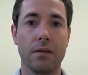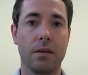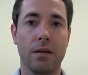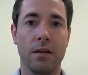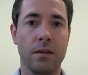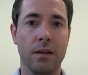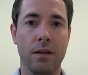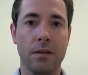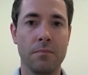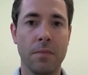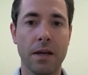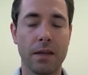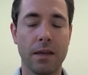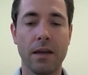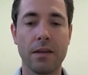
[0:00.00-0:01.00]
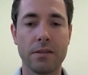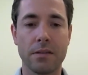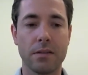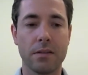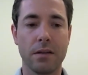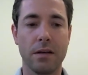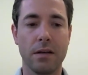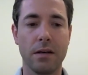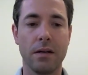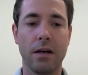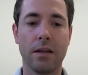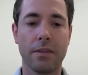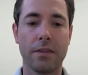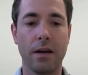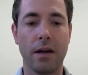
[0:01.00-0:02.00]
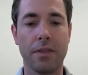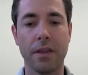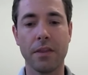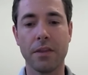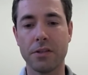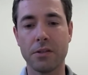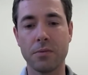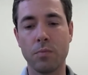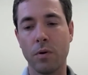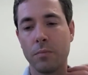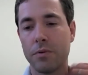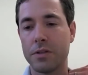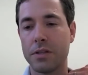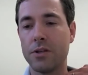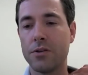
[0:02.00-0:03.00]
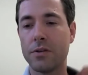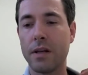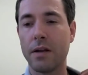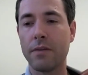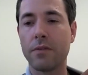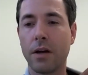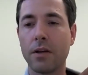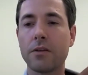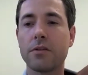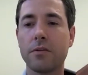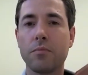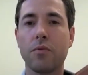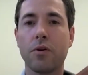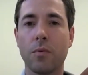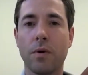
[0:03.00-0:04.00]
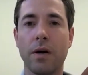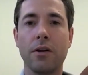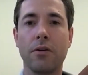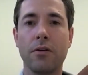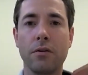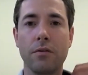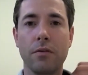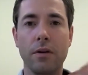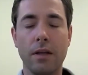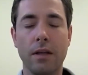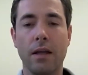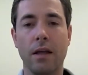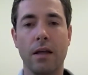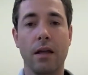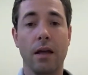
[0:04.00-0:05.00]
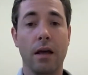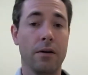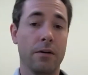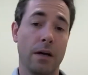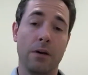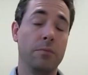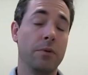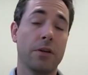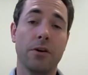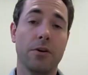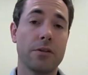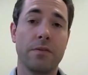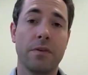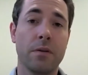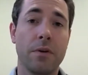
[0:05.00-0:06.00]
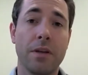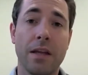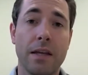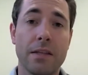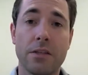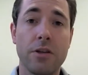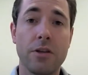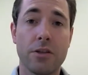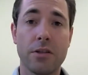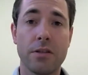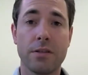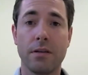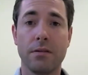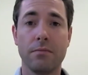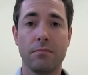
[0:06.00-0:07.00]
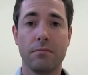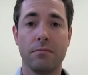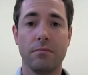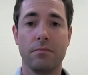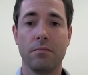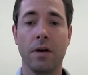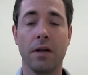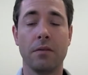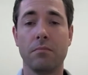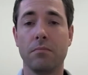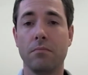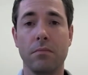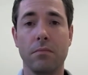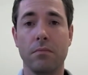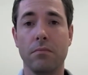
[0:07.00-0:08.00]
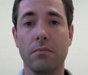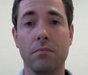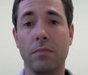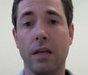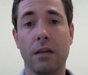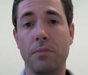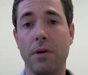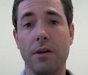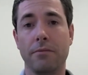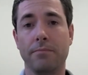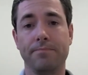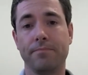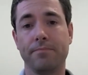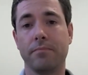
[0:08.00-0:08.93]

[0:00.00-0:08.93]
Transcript: in my case, I think this is one procedure that I've gotten to a point where I don't know. I would be curious if anybody has suggestions that might make it better.